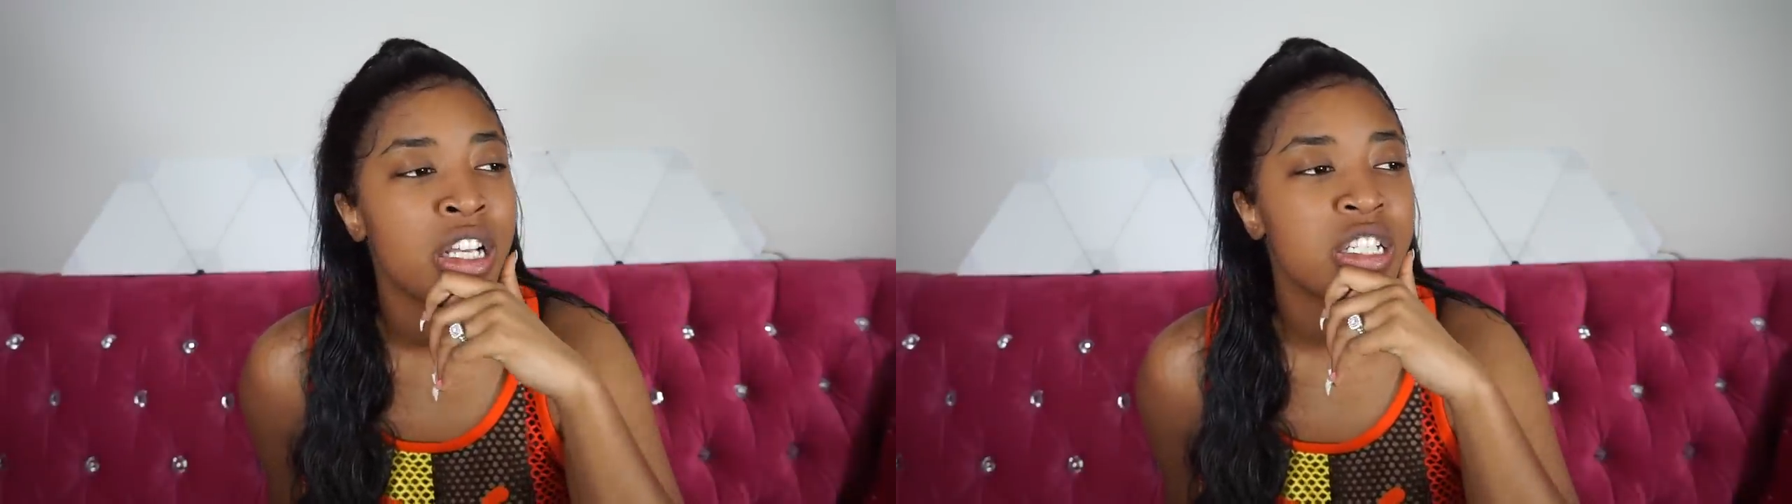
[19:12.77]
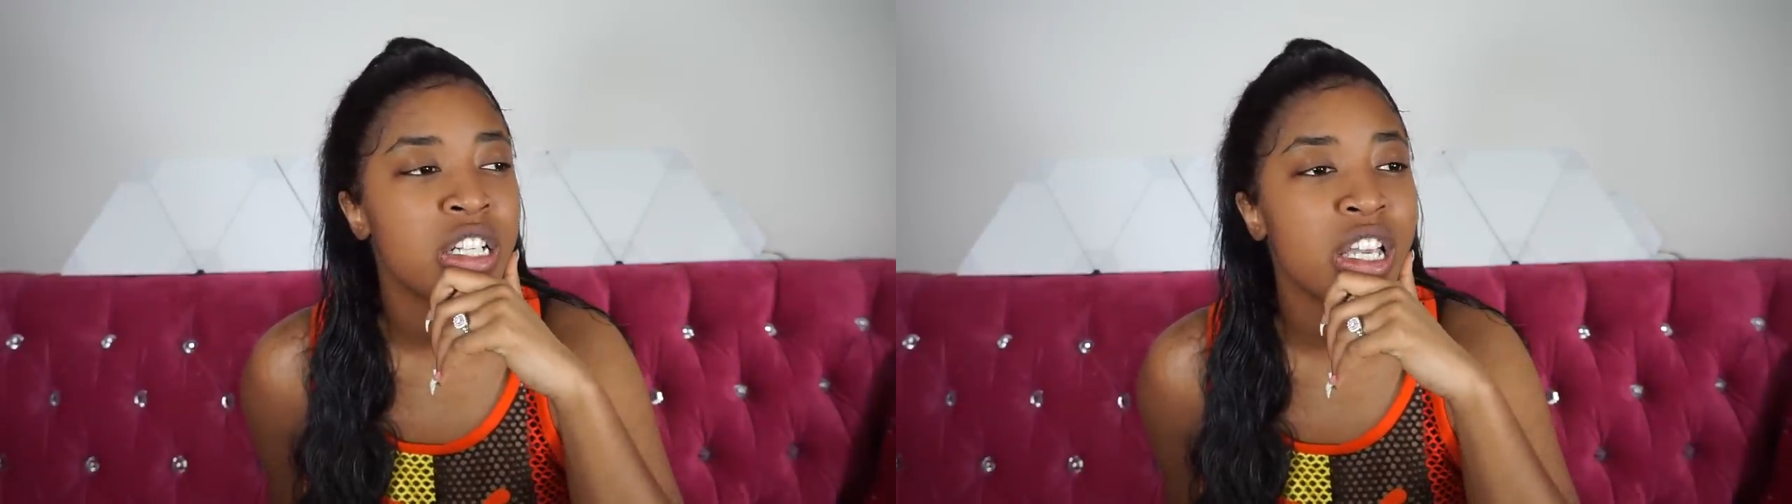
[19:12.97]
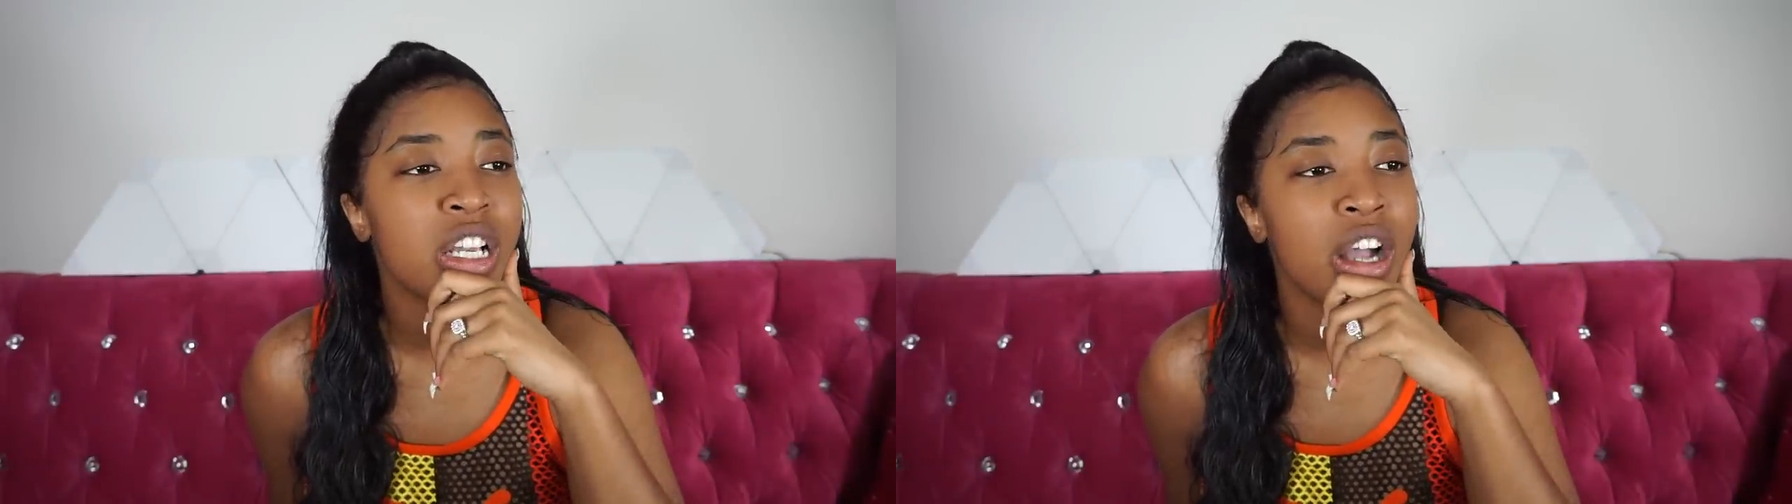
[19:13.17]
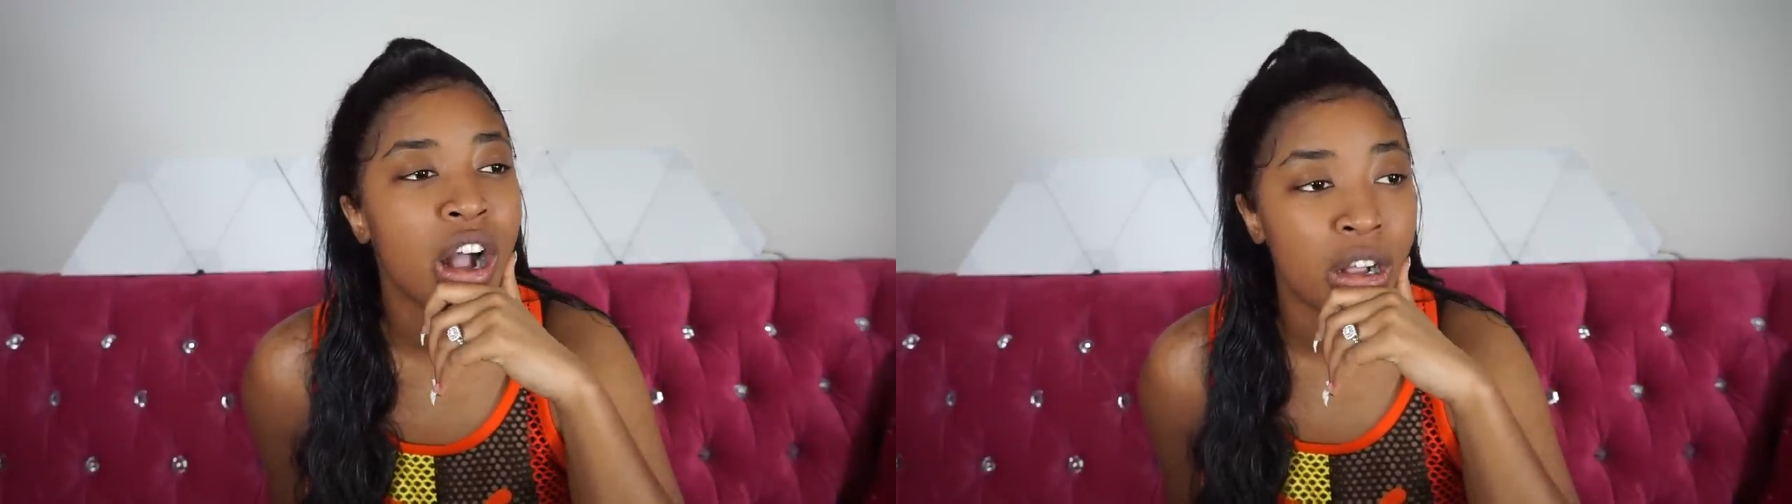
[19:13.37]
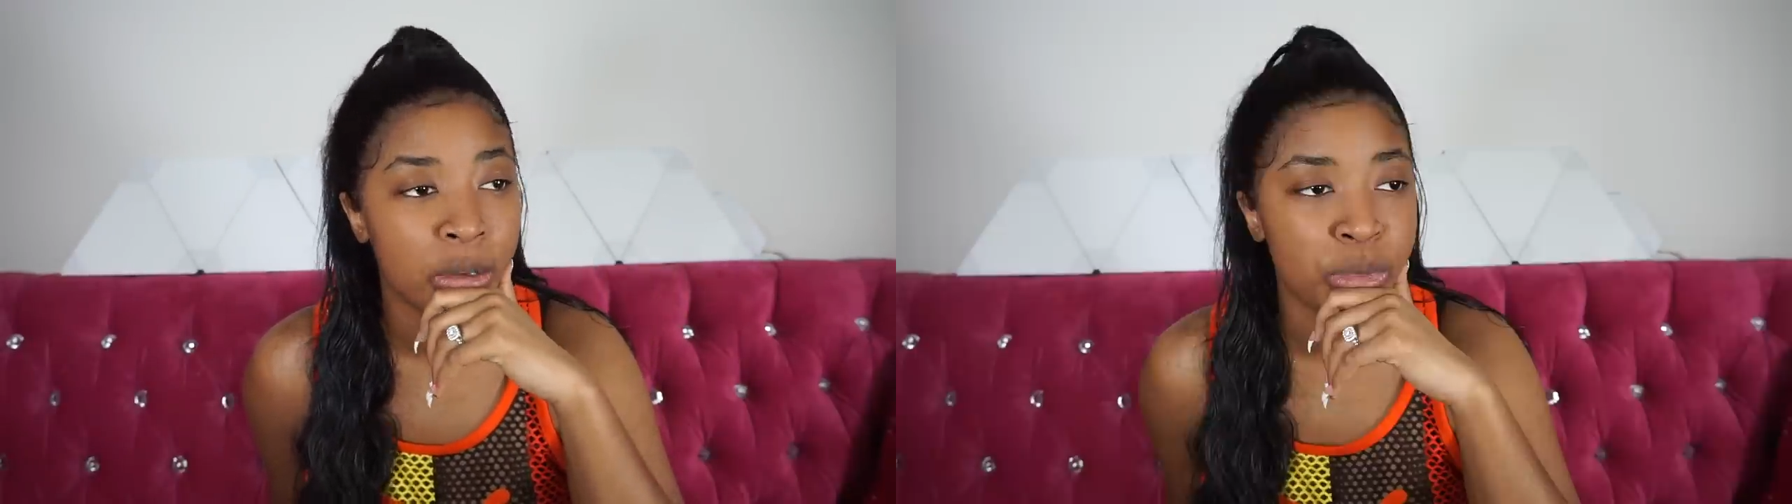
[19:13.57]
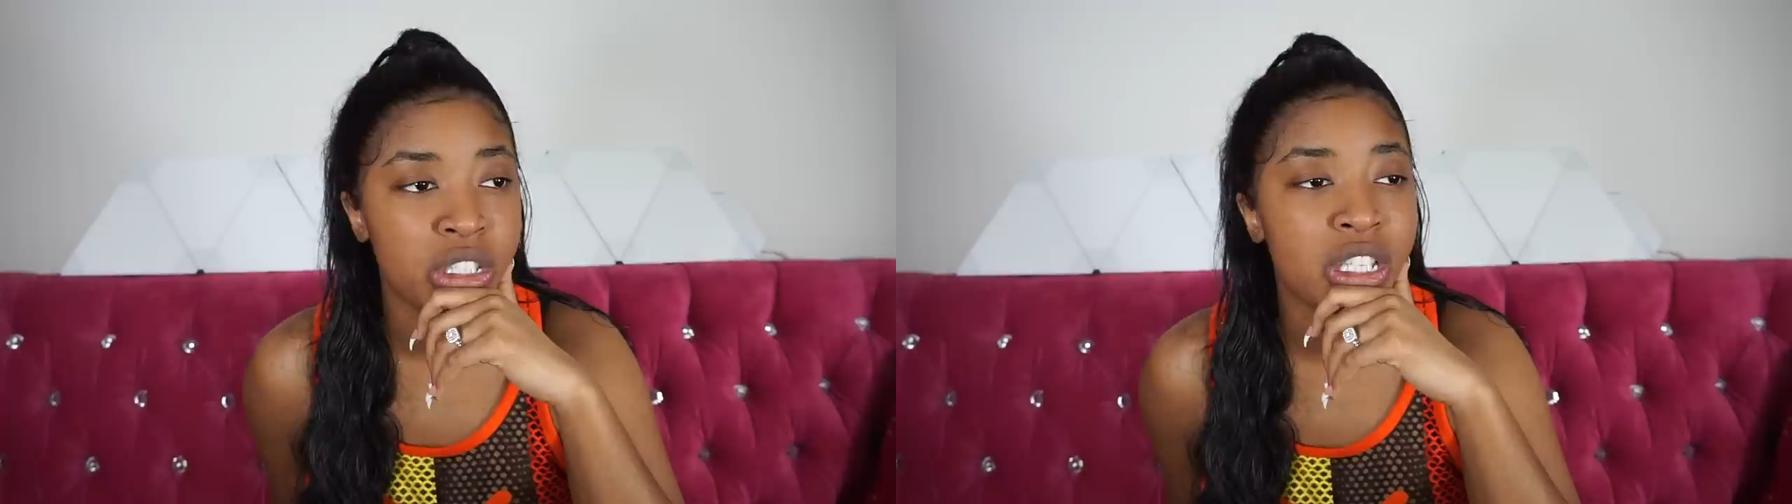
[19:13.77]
she comes